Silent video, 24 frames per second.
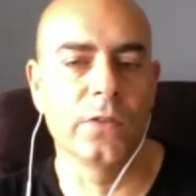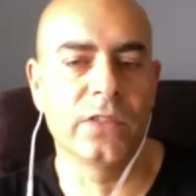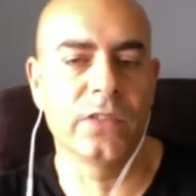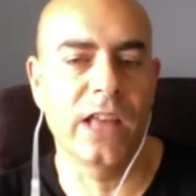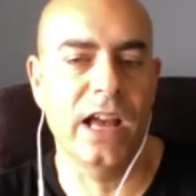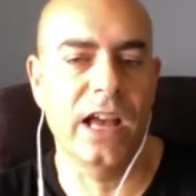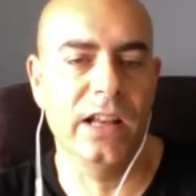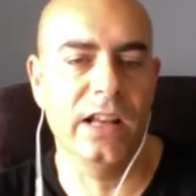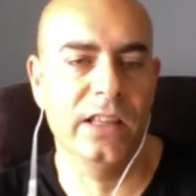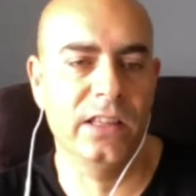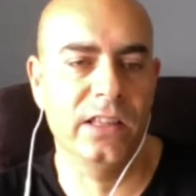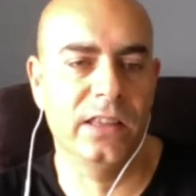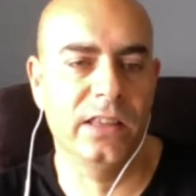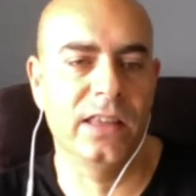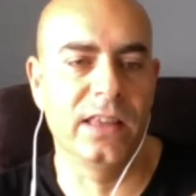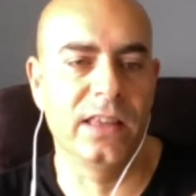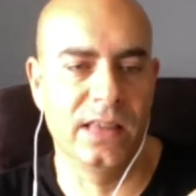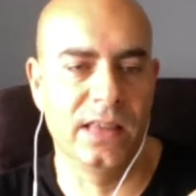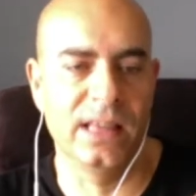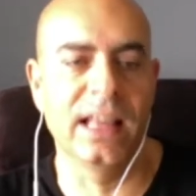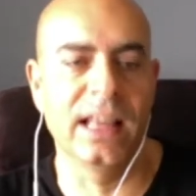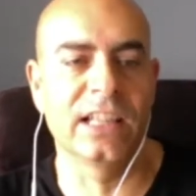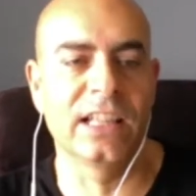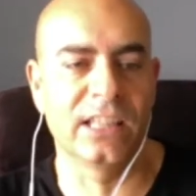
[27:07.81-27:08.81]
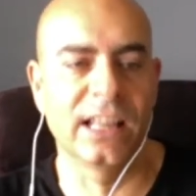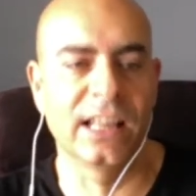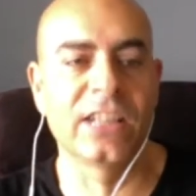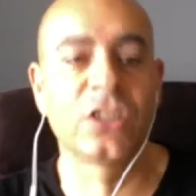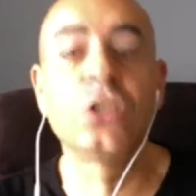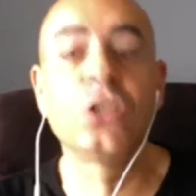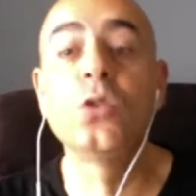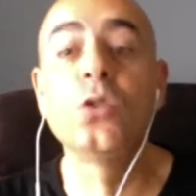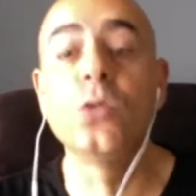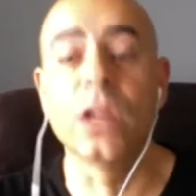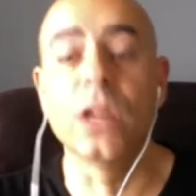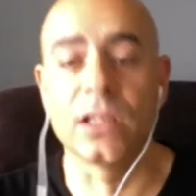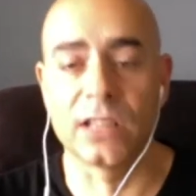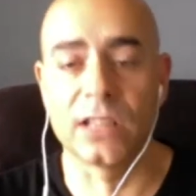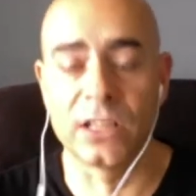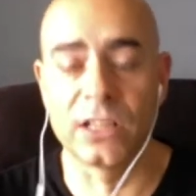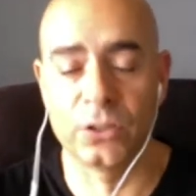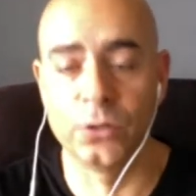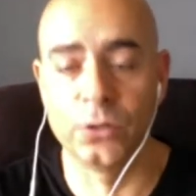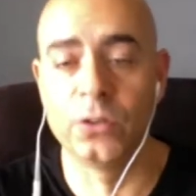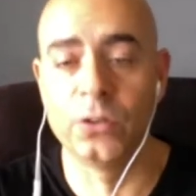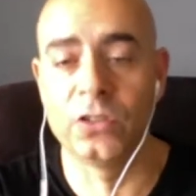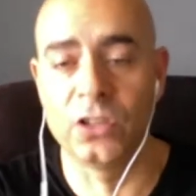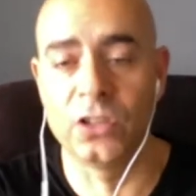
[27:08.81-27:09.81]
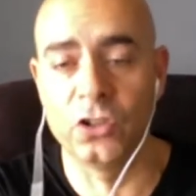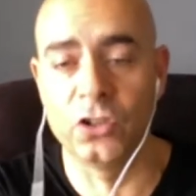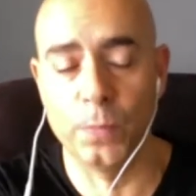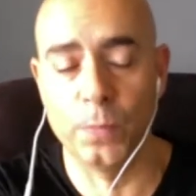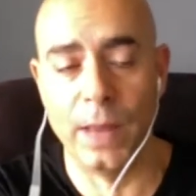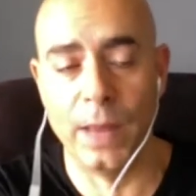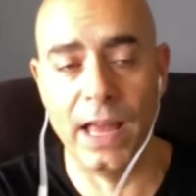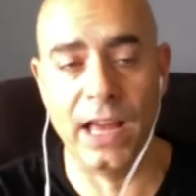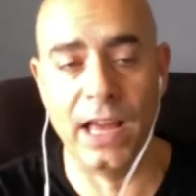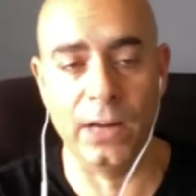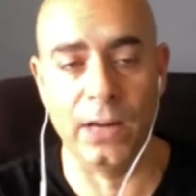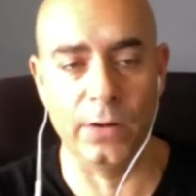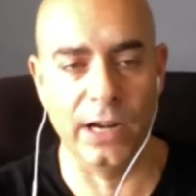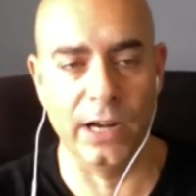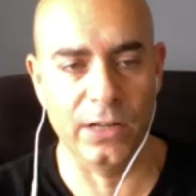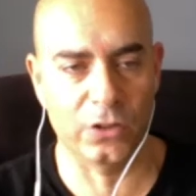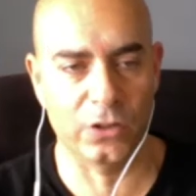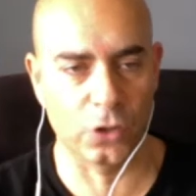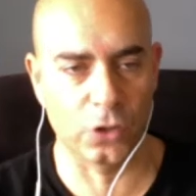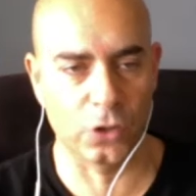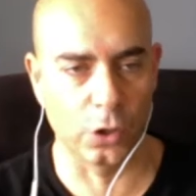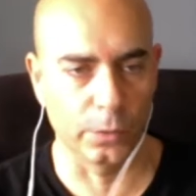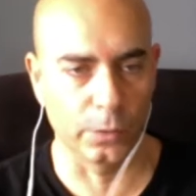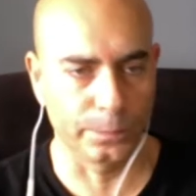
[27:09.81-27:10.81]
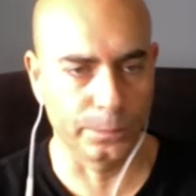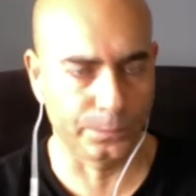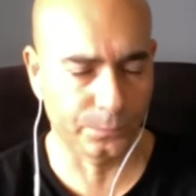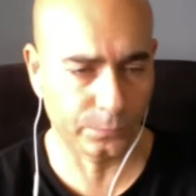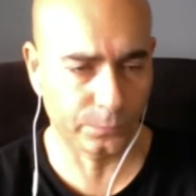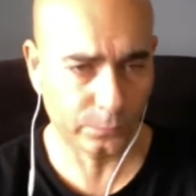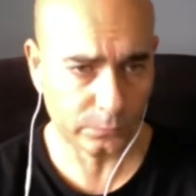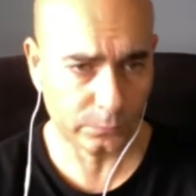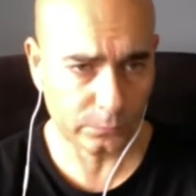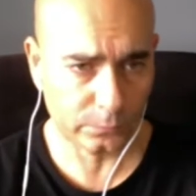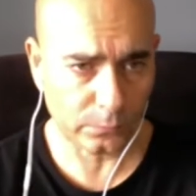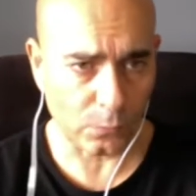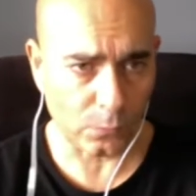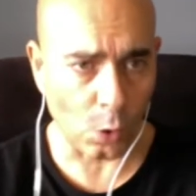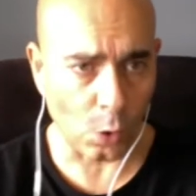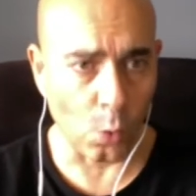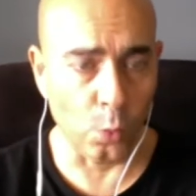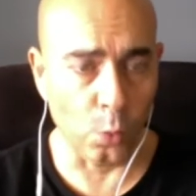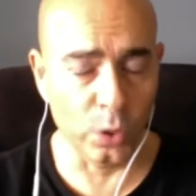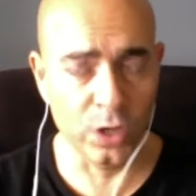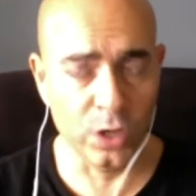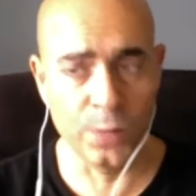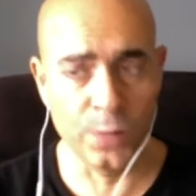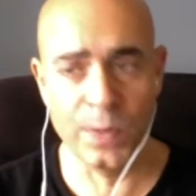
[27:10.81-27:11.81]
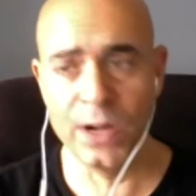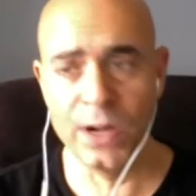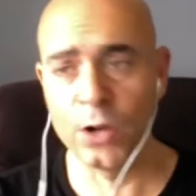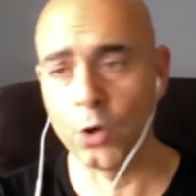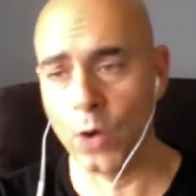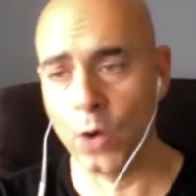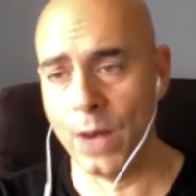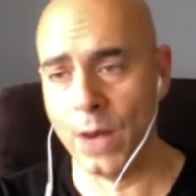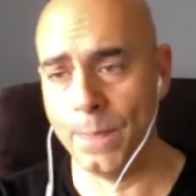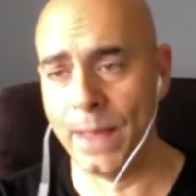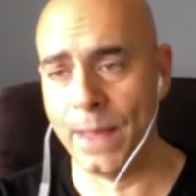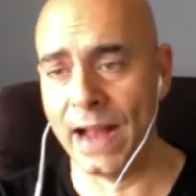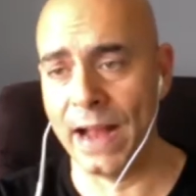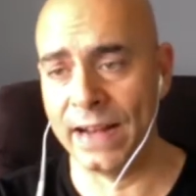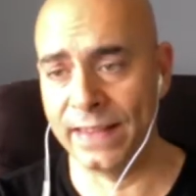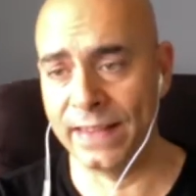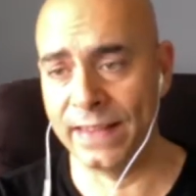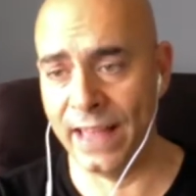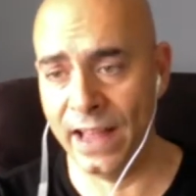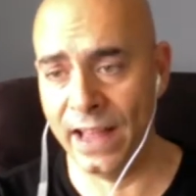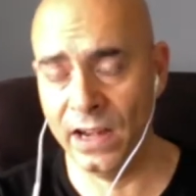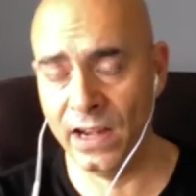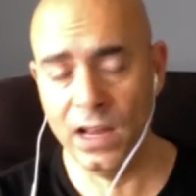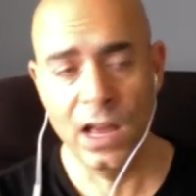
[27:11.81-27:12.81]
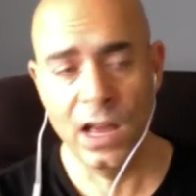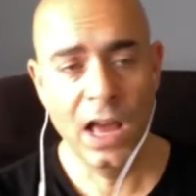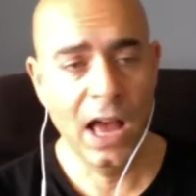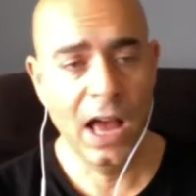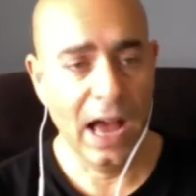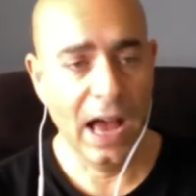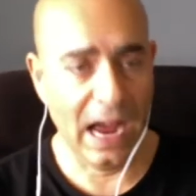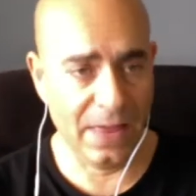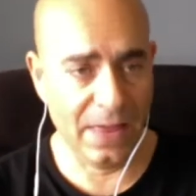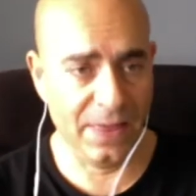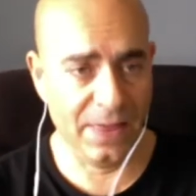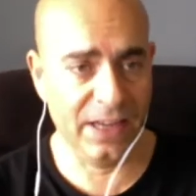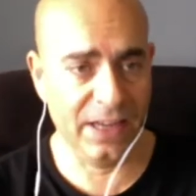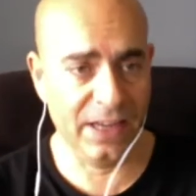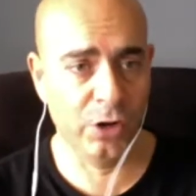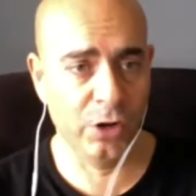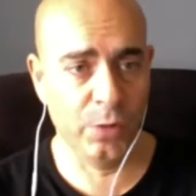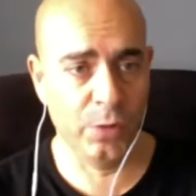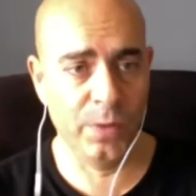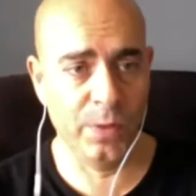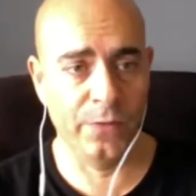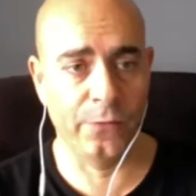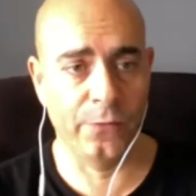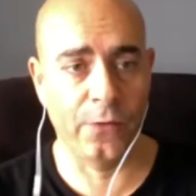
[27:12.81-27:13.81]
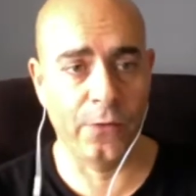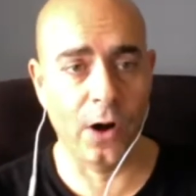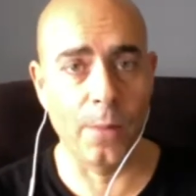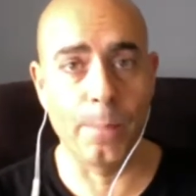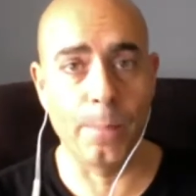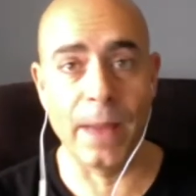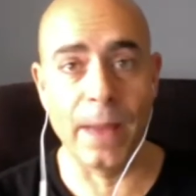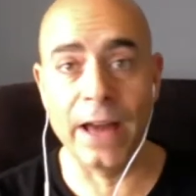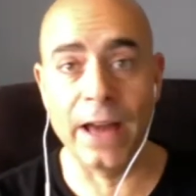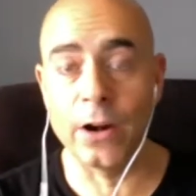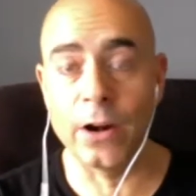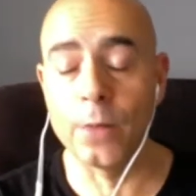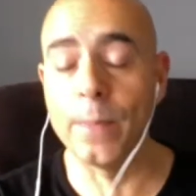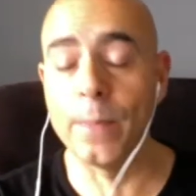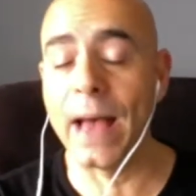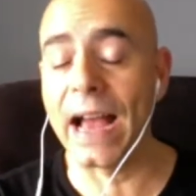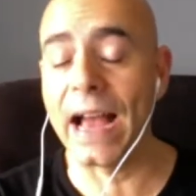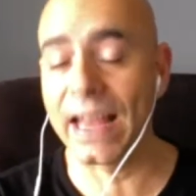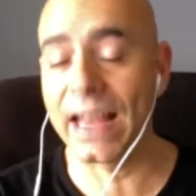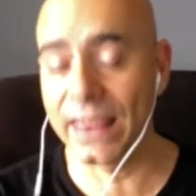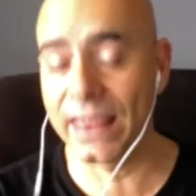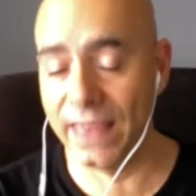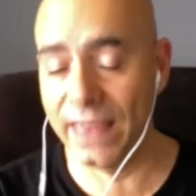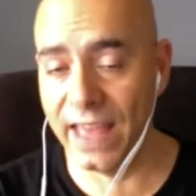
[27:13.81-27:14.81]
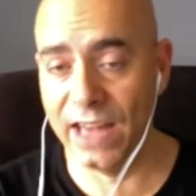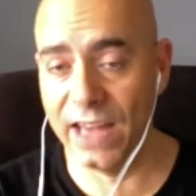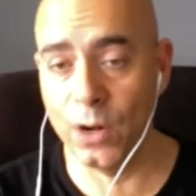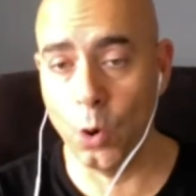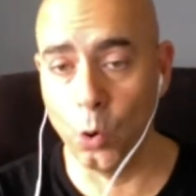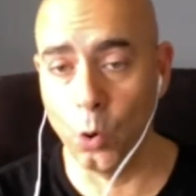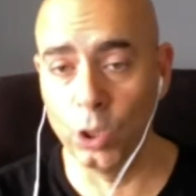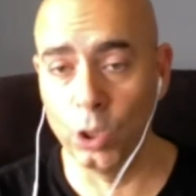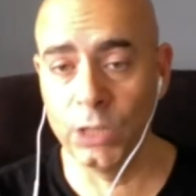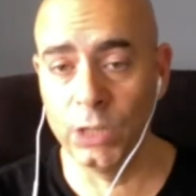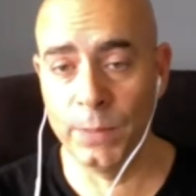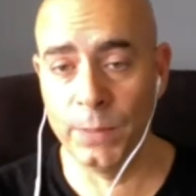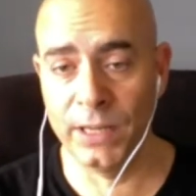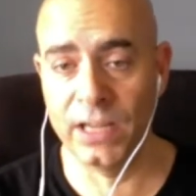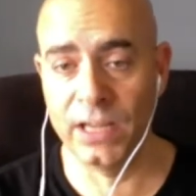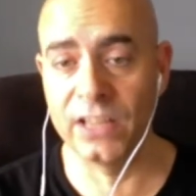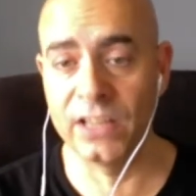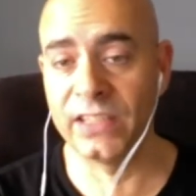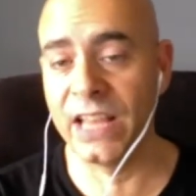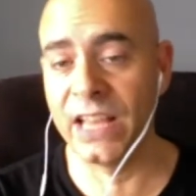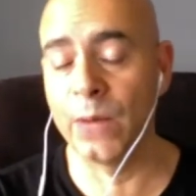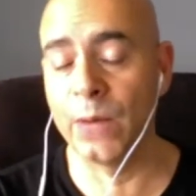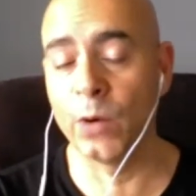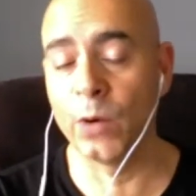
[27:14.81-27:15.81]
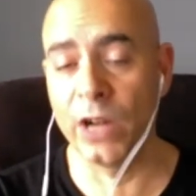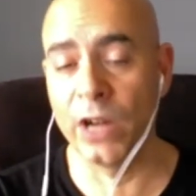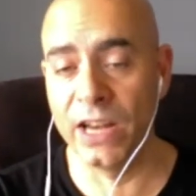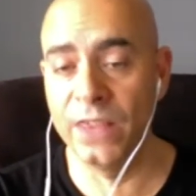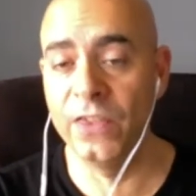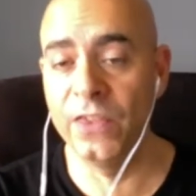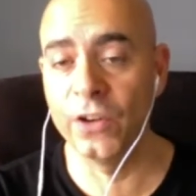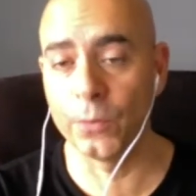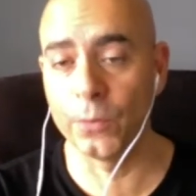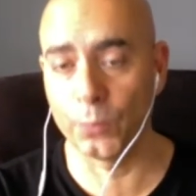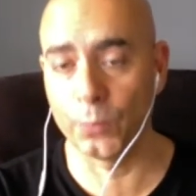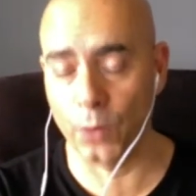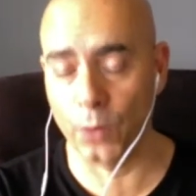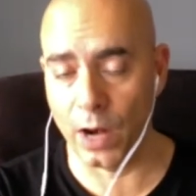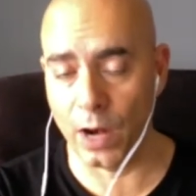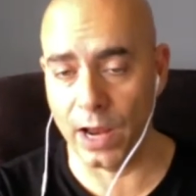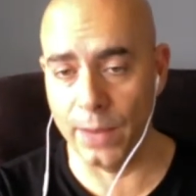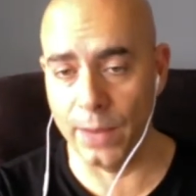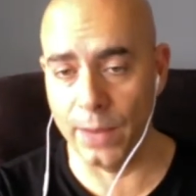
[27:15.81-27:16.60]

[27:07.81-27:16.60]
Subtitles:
That let's do this. Let's do this in Japan, right? So. Would it have been great back then? I think it would have been far better back then, only because they were in their prime.